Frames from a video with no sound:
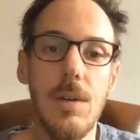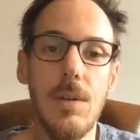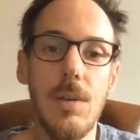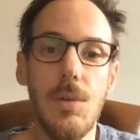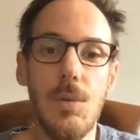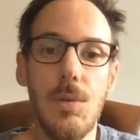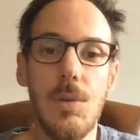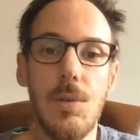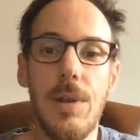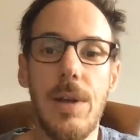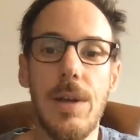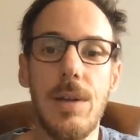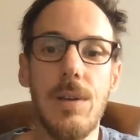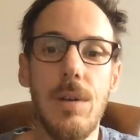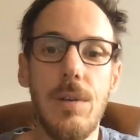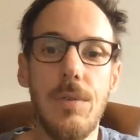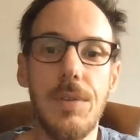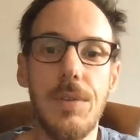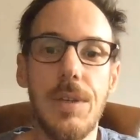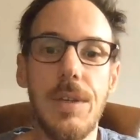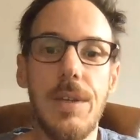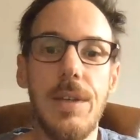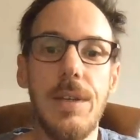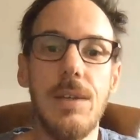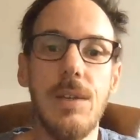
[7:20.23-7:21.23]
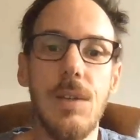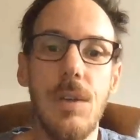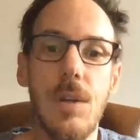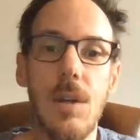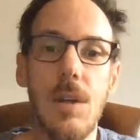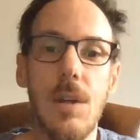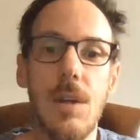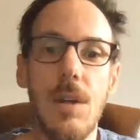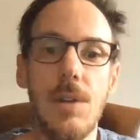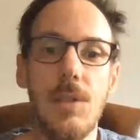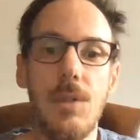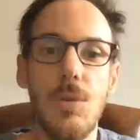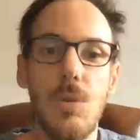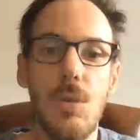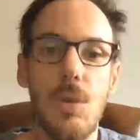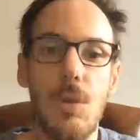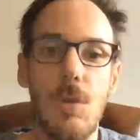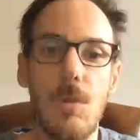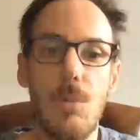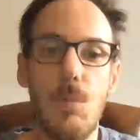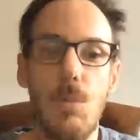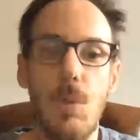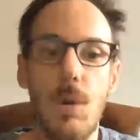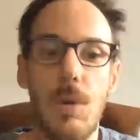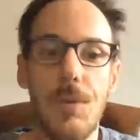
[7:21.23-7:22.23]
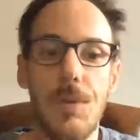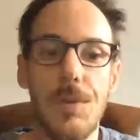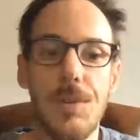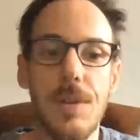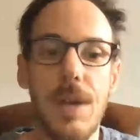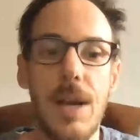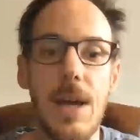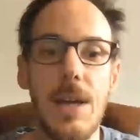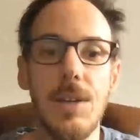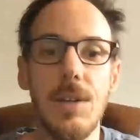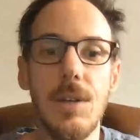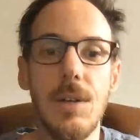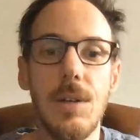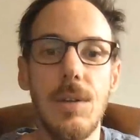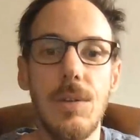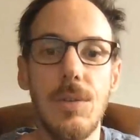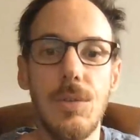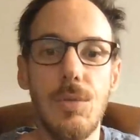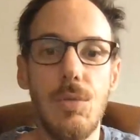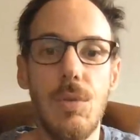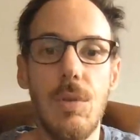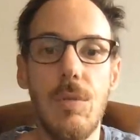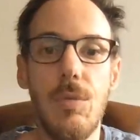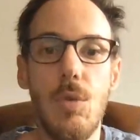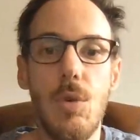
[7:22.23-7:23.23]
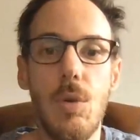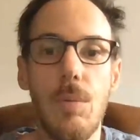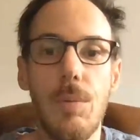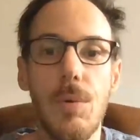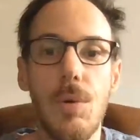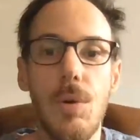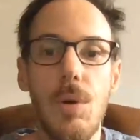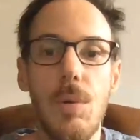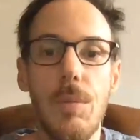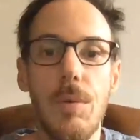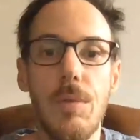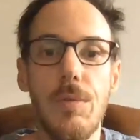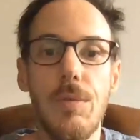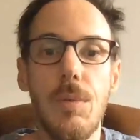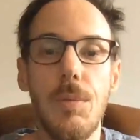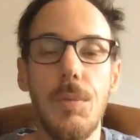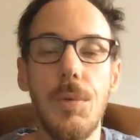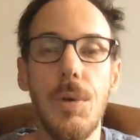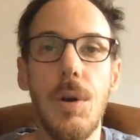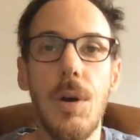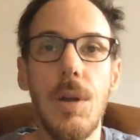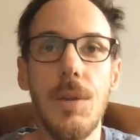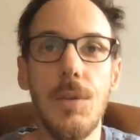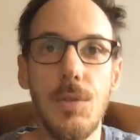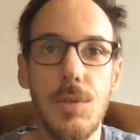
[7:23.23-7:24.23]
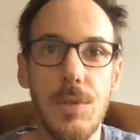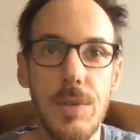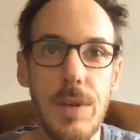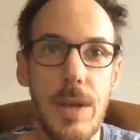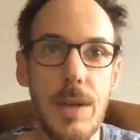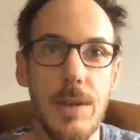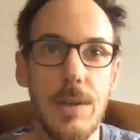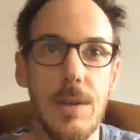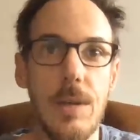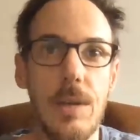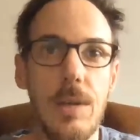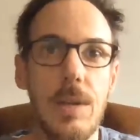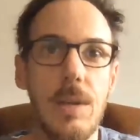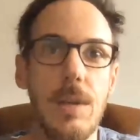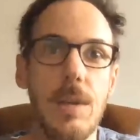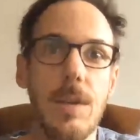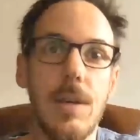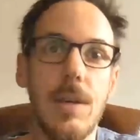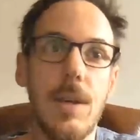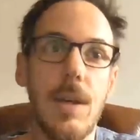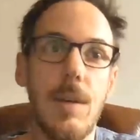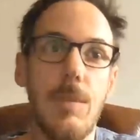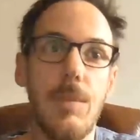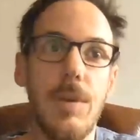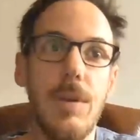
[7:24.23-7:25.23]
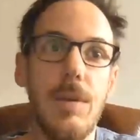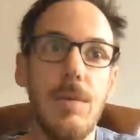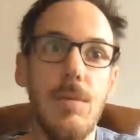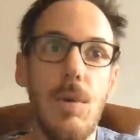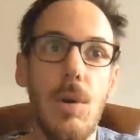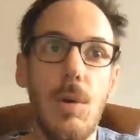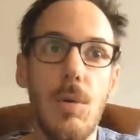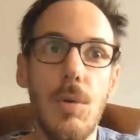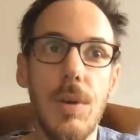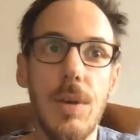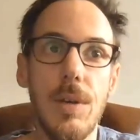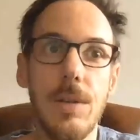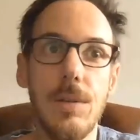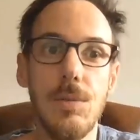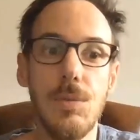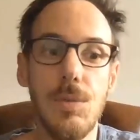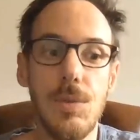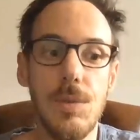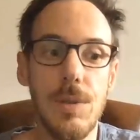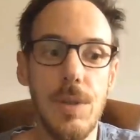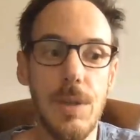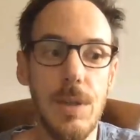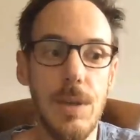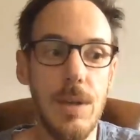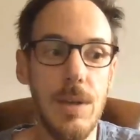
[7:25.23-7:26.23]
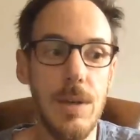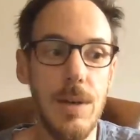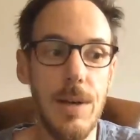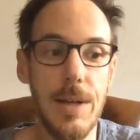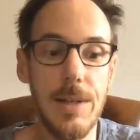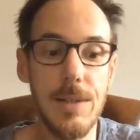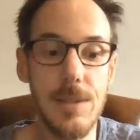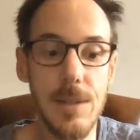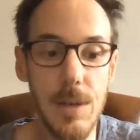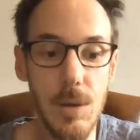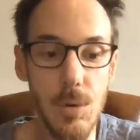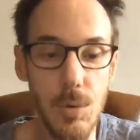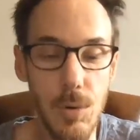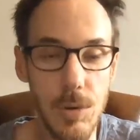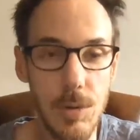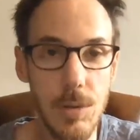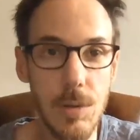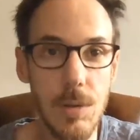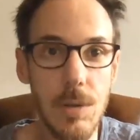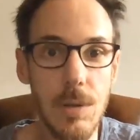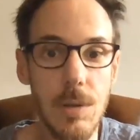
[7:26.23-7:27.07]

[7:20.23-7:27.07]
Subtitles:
So it's like you have the guitar at your one side and the reverb coming from the other side. It can be very interesting. Let's hear it.